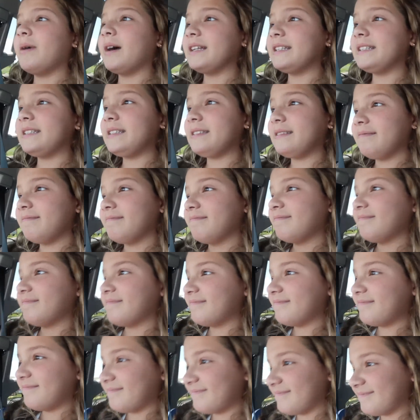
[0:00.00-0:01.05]
not but, for Emily.
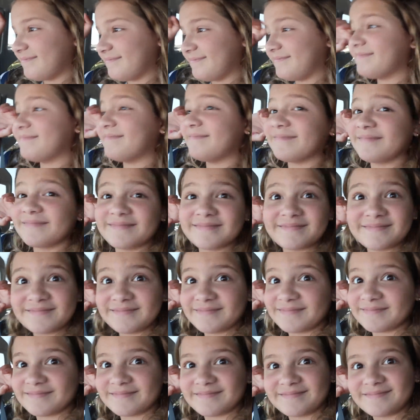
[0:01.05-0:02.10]
Emily does not get like
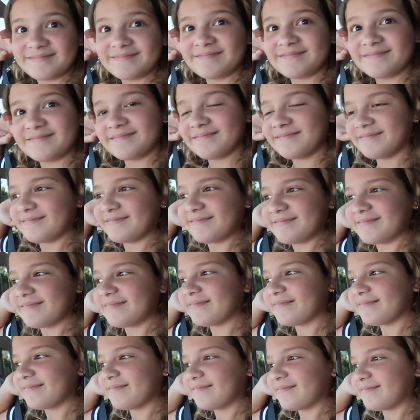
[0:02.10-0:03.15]
full. But like
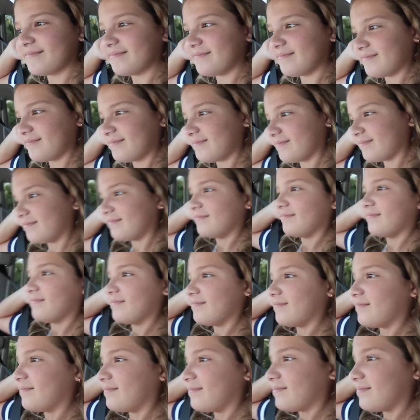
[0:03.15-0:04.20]
she gets full for a
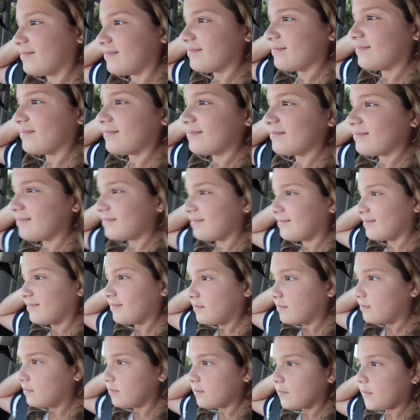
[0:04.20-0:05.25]
second and then she gets hungry
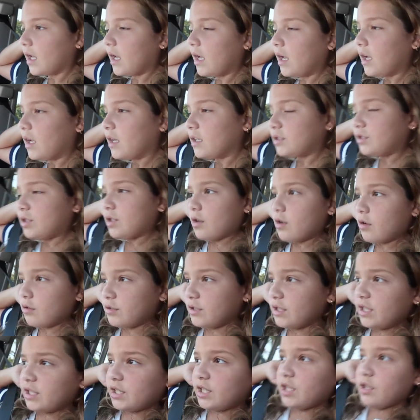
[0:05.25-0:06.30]
again. So
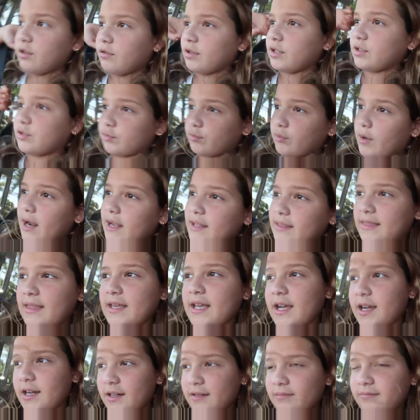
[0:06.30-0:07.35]
DQ is right
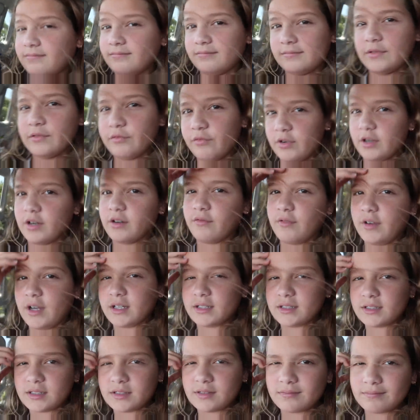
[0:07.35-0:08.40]
there in front of
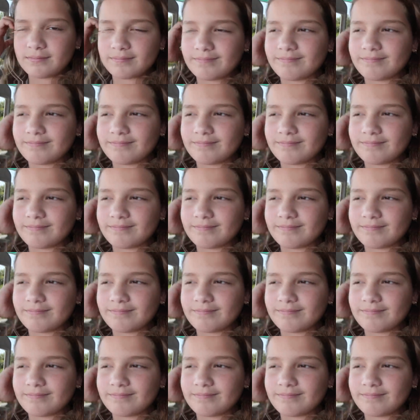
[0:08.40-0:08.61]
us.